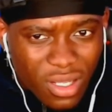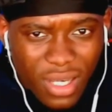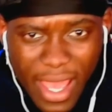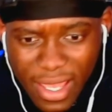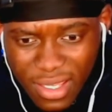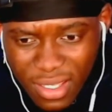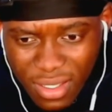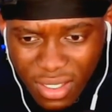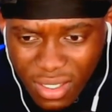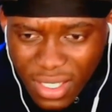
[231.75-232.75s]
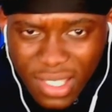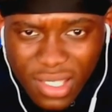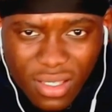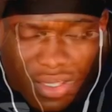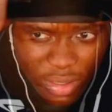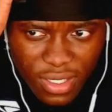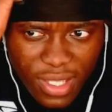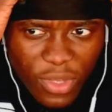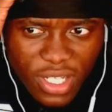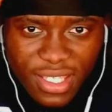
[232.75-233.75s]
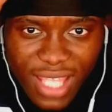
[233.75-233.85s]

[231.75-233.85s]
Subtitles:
Like, someone's